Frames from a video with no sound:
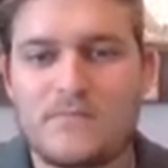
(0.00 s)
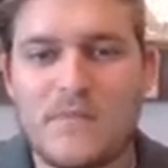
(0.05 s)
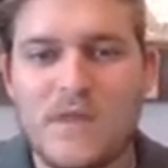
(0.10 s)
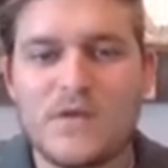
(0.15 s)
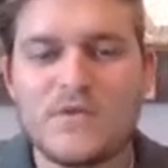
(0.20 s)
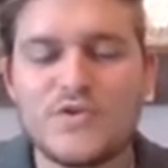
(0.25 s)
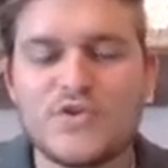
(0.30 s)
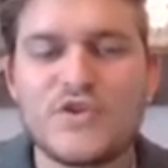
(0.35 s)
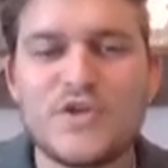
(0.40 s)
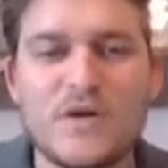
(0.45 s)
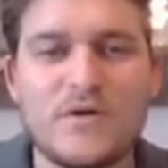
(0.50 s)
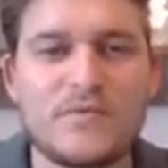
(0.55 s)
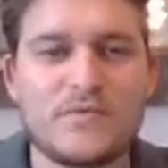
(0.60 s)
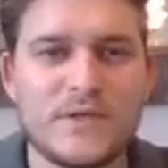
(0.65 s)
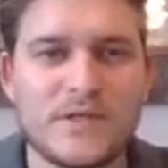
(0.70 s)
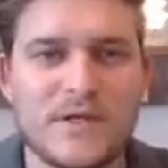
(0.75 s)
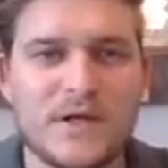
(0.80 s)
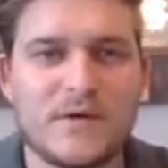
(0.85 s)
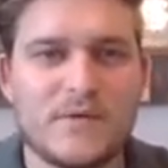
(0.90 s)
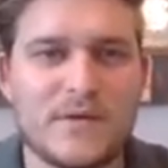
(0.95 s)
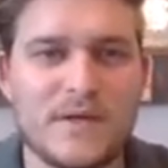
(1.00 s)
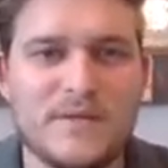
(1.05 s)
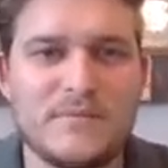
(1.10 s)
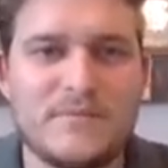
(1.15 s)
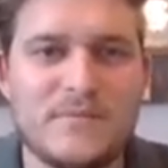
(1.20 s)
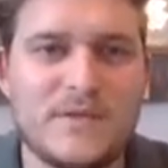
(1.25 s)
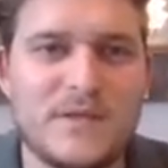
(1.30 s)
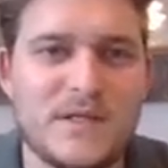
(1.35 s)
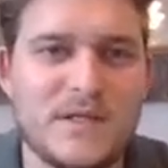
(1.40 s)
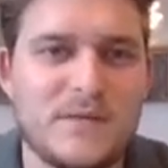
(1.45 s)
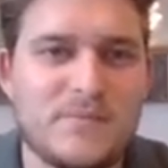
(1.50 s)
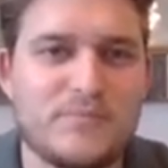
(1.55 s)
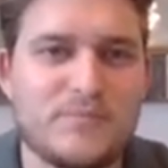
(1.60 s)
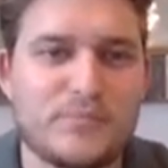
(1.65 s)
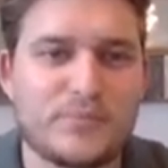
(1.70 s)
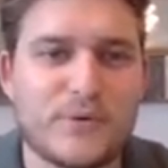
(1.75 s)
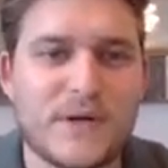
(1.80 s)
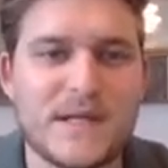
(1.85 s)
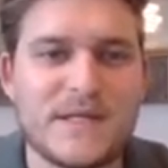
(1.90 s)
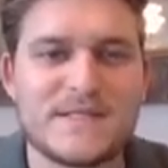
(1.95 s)
So, the
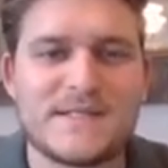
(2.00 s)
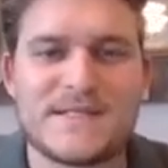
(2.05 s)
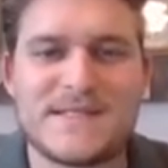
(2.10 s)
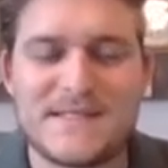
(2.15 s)
brain